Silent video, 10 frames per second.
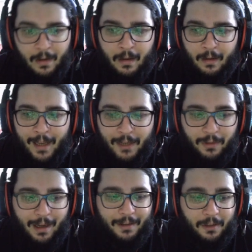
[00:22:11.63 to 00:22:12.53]
Next
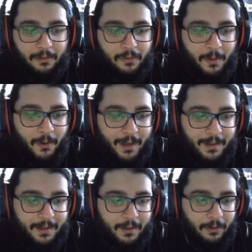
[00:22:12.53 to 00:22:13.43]
we got the
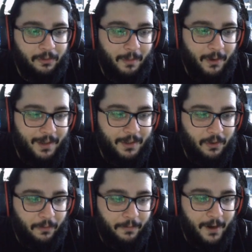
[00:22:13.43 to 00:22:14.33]
Ultramarines,
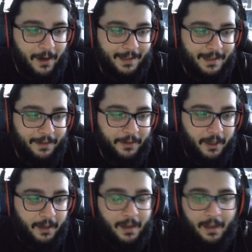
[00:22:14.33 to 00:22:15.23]
Orfeo
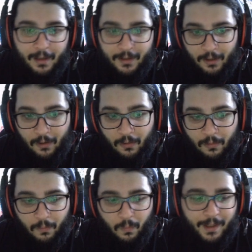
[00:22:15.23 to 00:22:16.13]
Cassander.
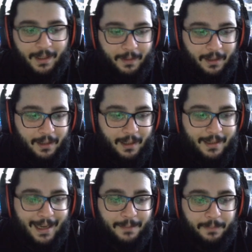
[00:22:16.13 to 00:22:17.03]
So his
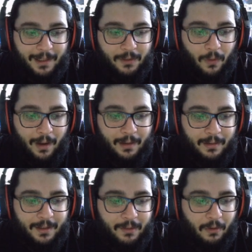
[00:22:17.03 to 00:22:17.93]
abilities has
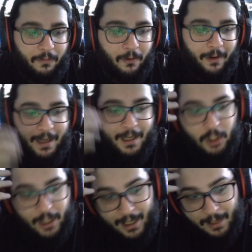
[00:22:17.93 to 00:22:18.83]
+1/0 for
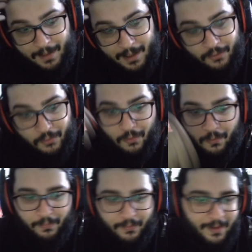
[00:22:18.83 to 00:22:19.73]
each enemy
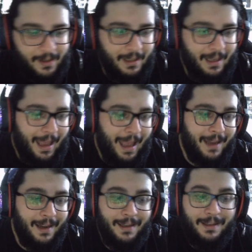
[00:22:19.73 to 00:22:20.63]
troop.
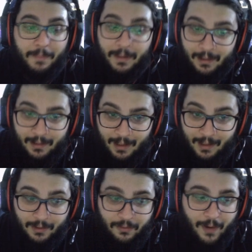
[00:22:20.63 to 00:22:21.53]
And his ability
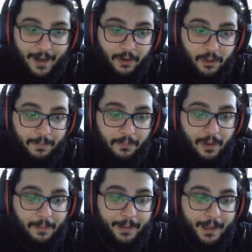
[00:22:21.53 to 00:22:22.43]
is 2 energy, put
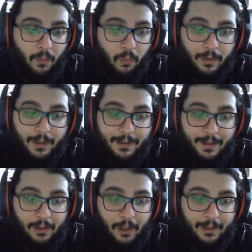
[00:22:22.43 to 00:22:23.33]
in play a wounded
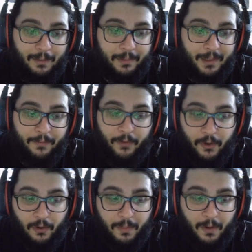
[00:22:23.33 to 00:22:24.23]
zealot in play for
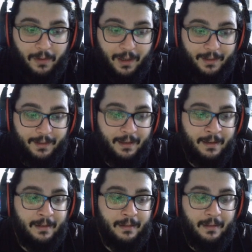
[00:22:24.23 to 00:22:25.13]
your opponent,
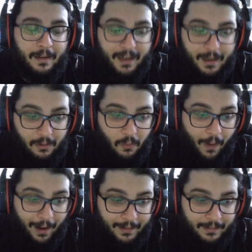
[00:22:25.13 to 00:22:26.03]
heal
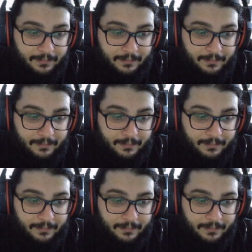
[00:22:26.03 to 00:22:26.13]
1,